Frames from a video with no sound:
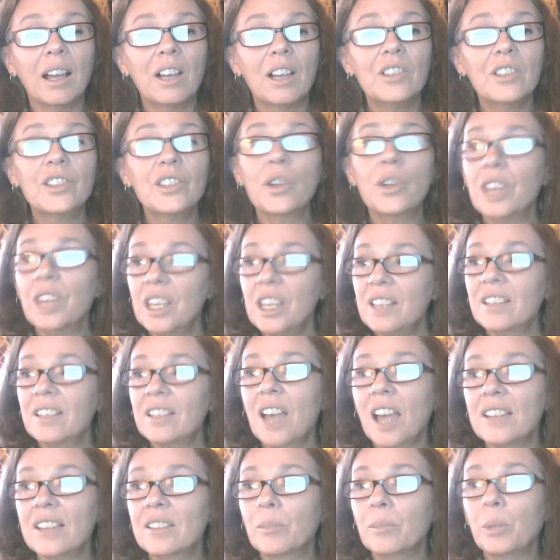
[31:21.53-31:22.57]
So these
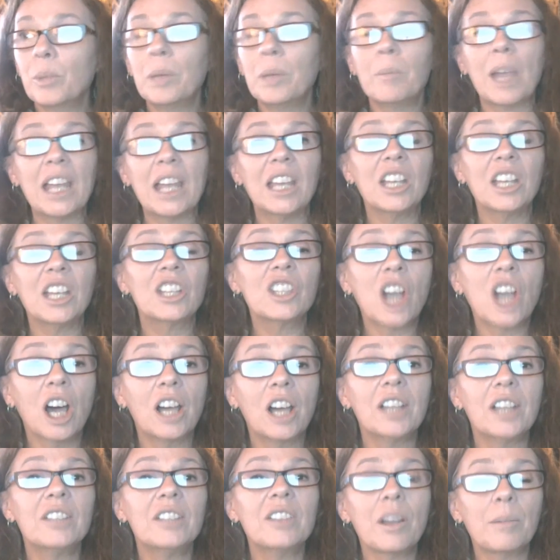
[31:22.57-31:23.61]
guys have been making
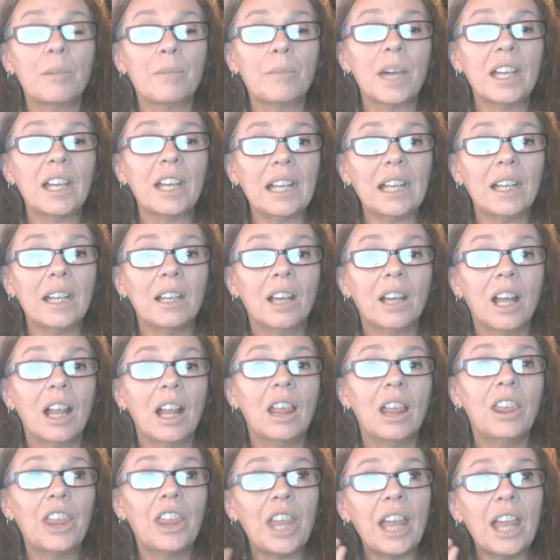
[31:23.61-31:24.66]
tons of money.
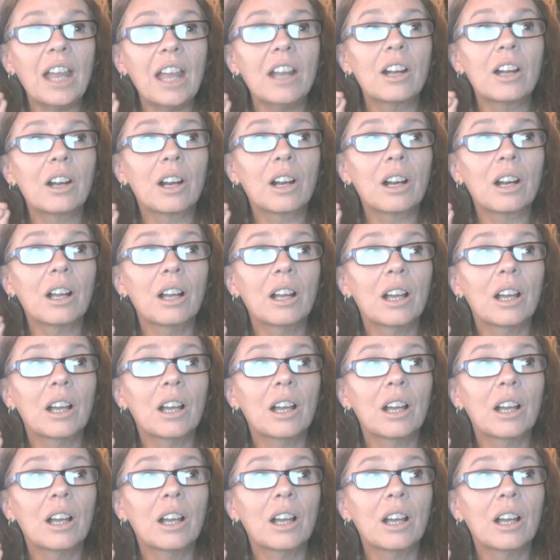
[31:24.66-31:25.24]
Their